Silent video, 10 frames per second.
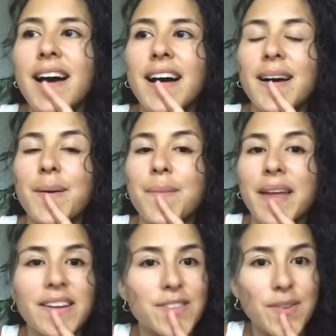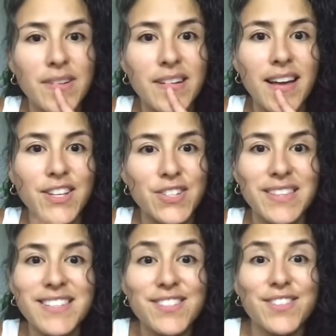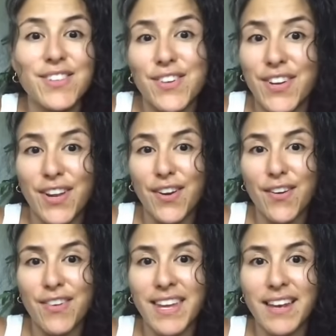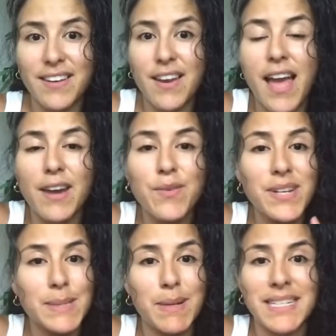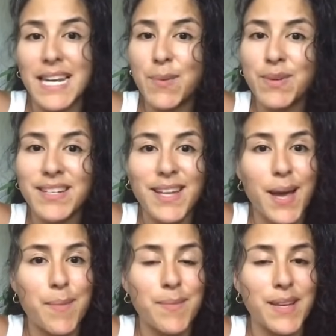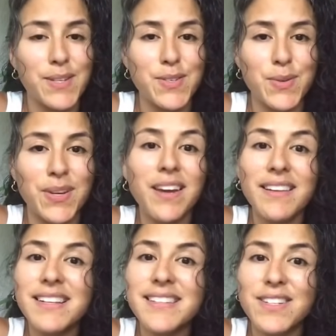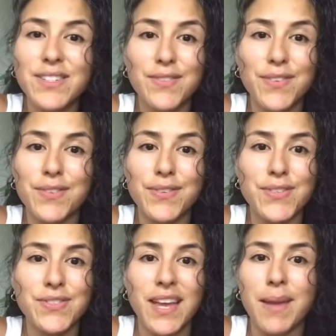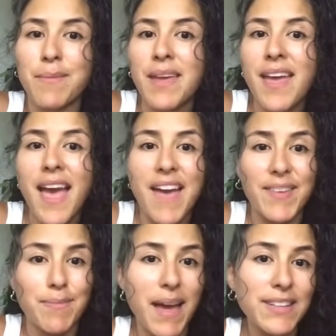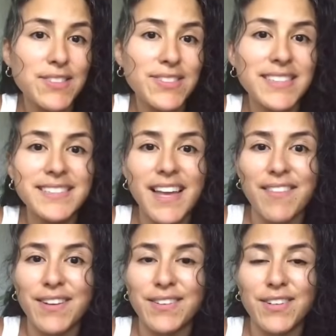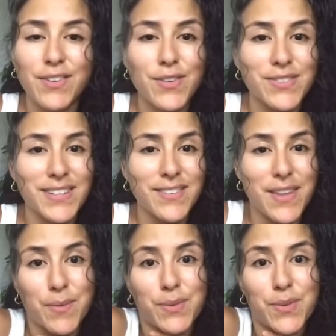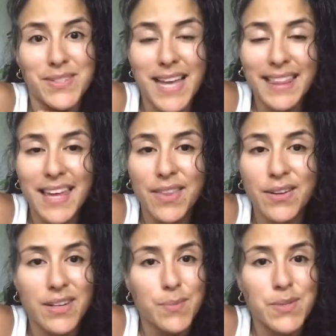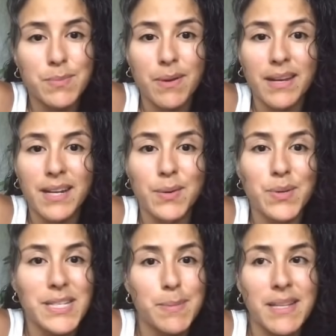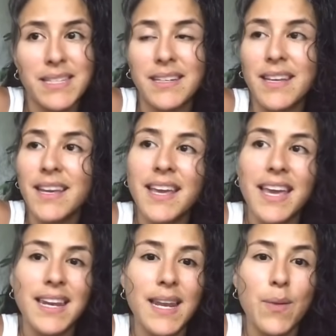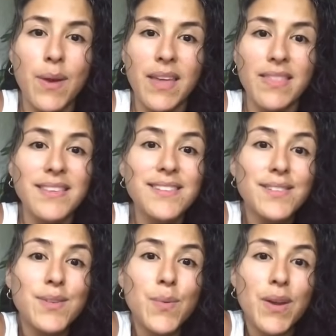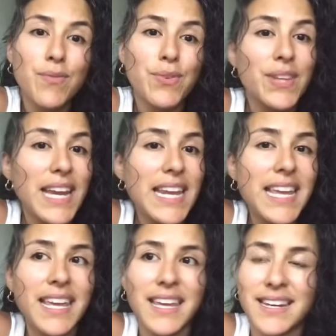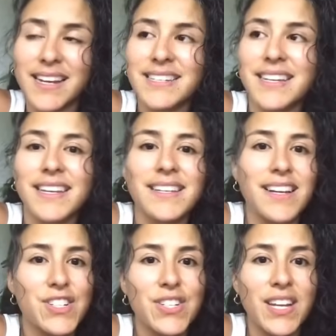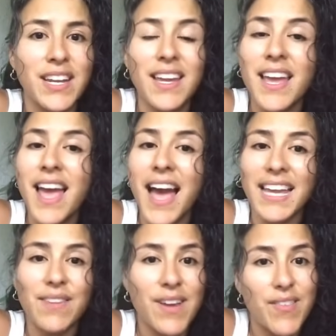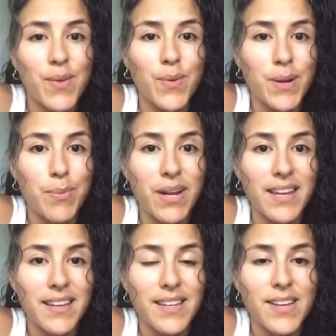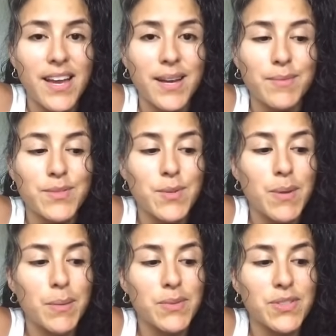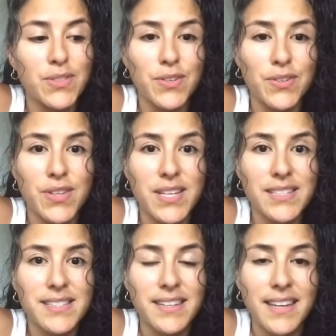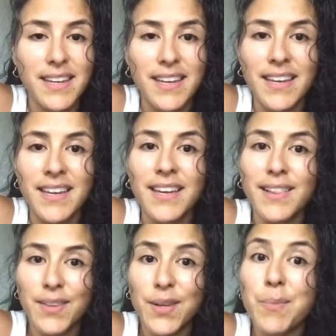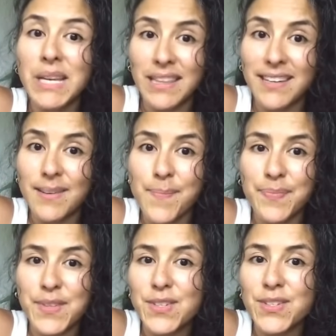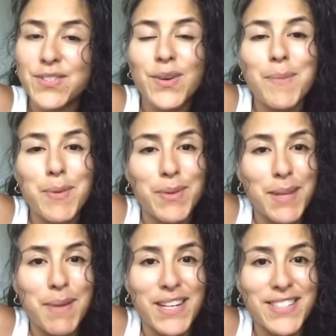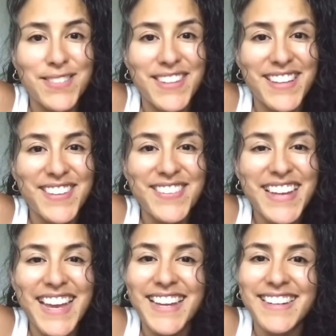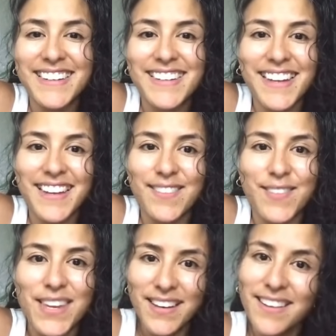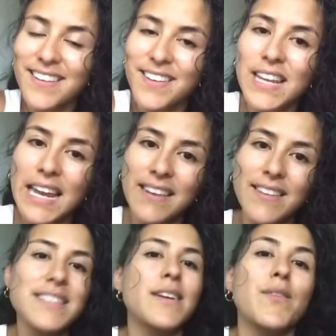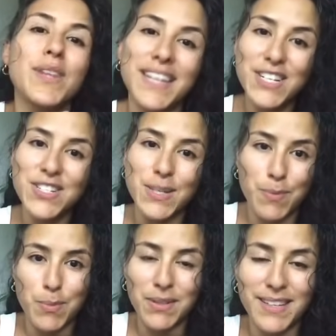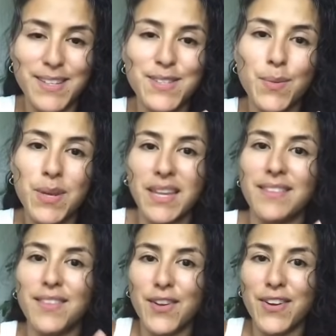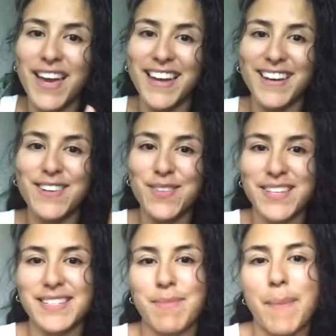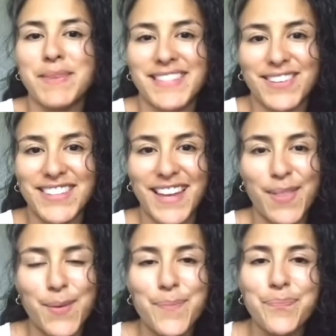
Um, and just acknowledging this is a learning curve. Again, I don't expect anyone to come into a cuddling session for the first time having mastered this, having you know, they will know exactly how they're going to respond. I don't expect it in any way. This is a new way of relating, connecting, touching. I give everyone a break um, to be able to learn this little by little. So just know I'll be really patient with you and and we can again it's a relationship we're building so we can learn how to do this, map this out together.